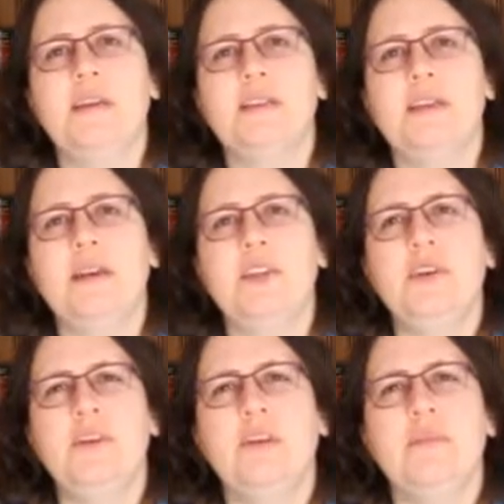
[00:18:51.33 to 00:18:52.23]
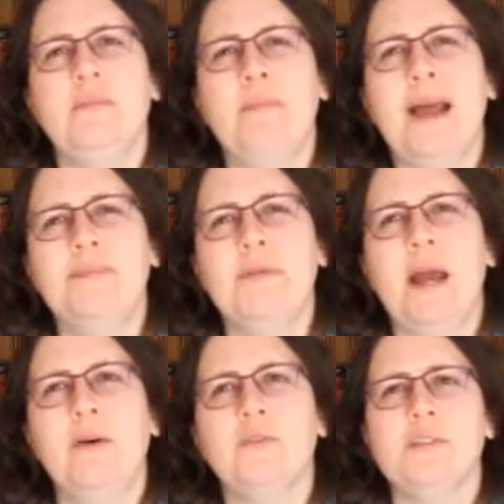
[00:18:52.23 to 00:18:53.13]
It's giving you a lot of
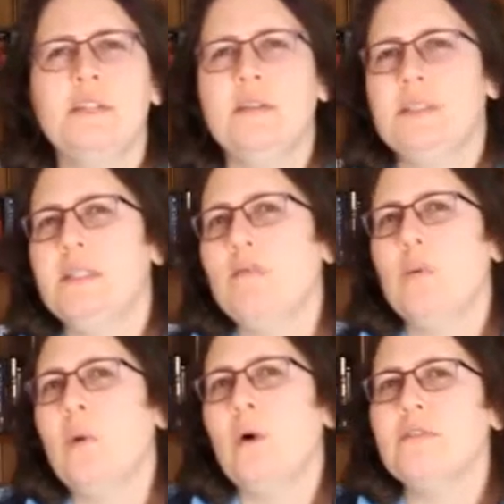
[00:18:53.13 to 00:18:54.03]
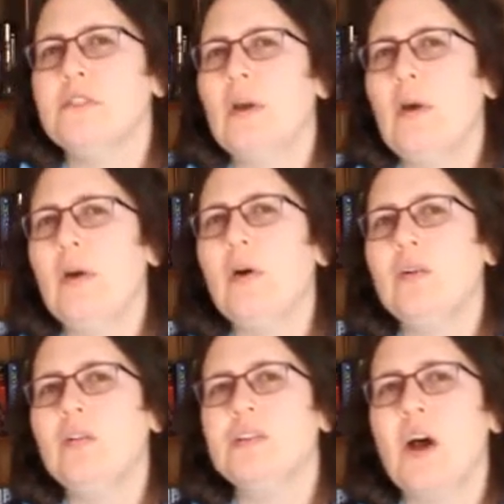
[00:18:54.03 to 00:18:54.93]
background. Obviously the Civil War is going on
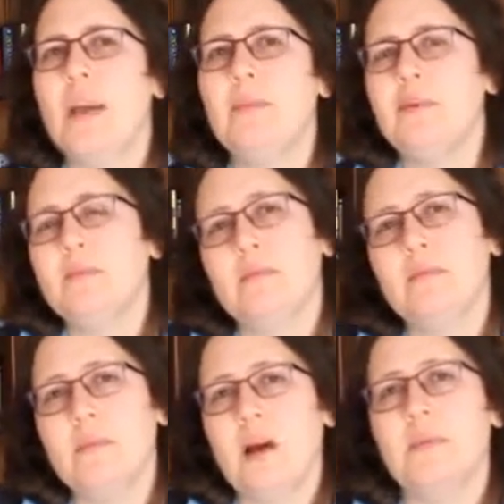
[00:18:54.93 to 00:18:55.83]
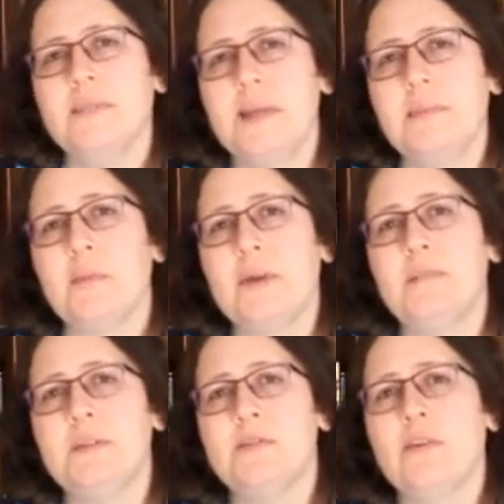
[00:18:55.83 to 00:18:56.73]
at the time that Samuel
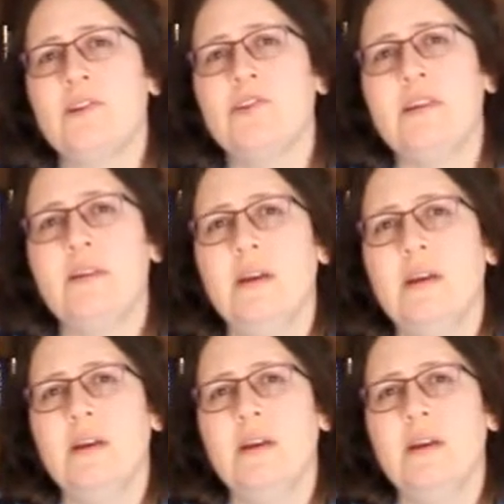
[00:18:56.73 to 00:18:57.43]
Pepys is gradually